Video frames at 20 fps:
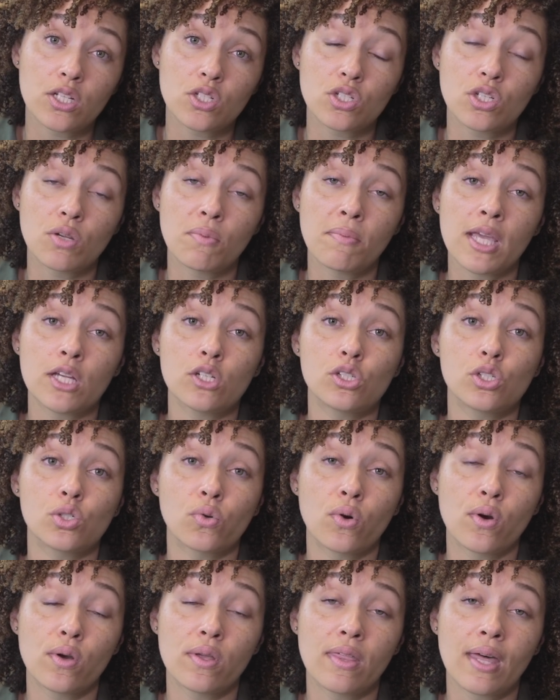to make
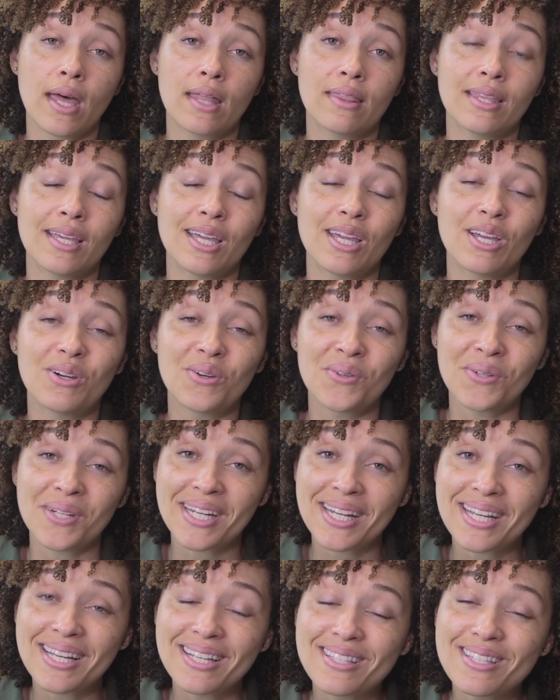sure that the
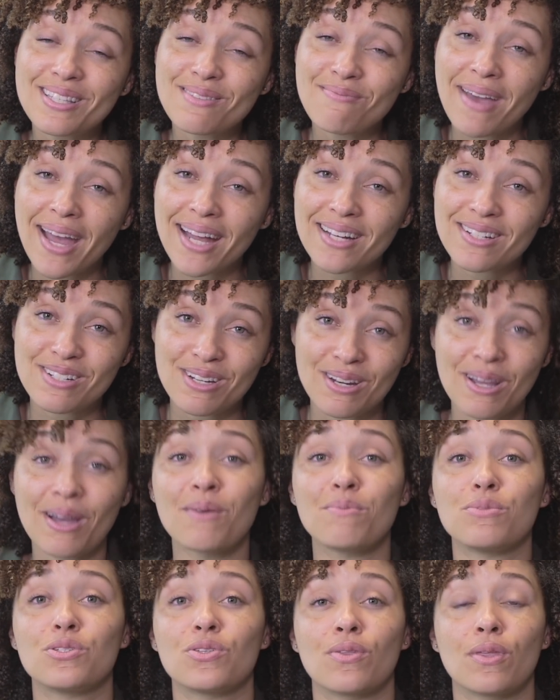ingredients matched
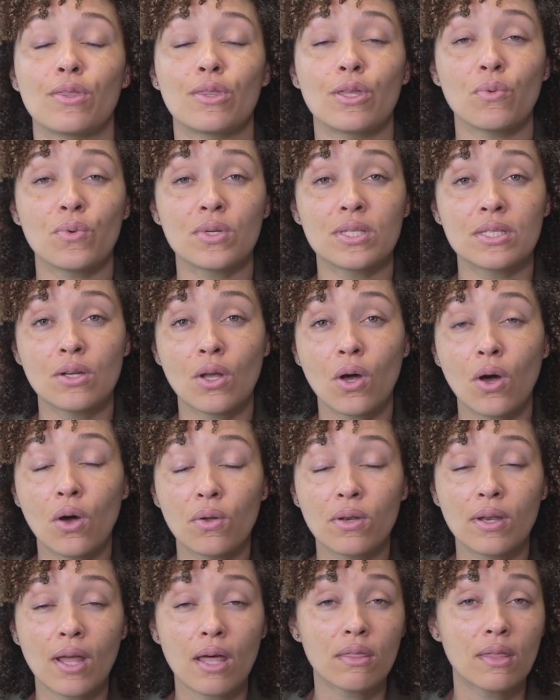up, so that there was
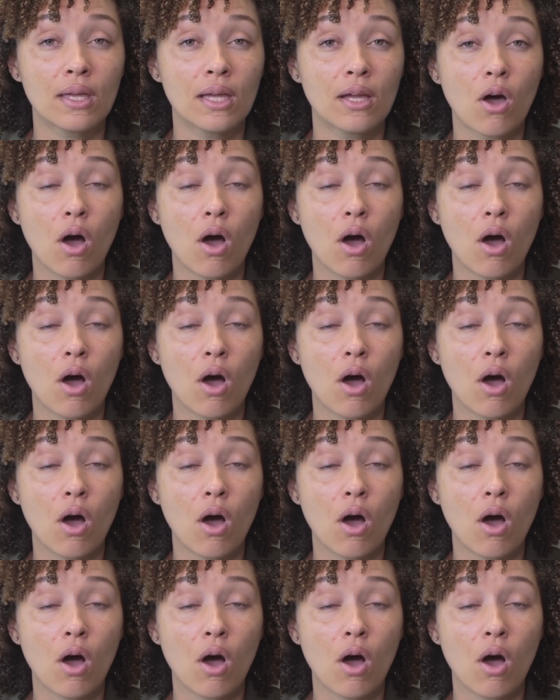nothing